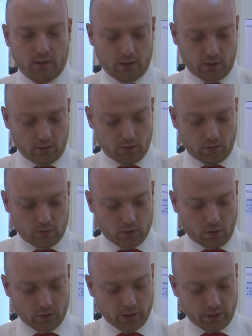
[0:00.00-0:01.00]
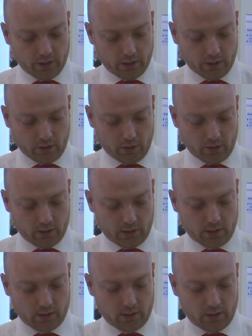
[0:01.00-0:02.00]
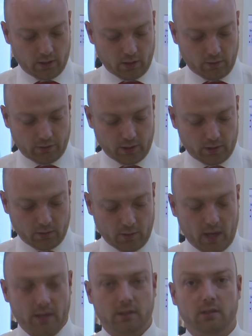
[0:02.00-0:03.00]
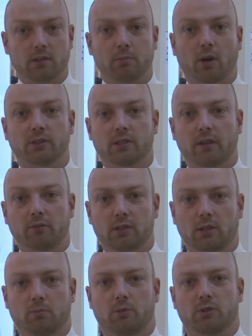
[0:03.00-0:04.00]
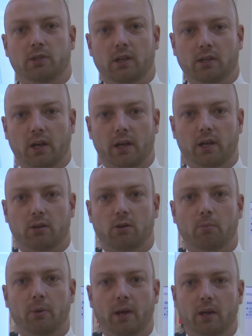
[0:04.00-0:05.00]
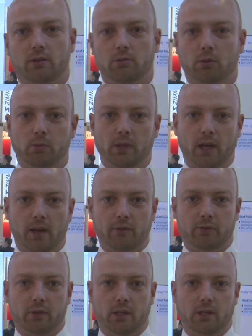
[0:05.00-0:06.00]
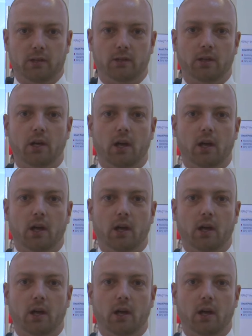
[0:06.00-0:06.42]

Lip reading: The total current density of that device is about 17% higher compared to what we have in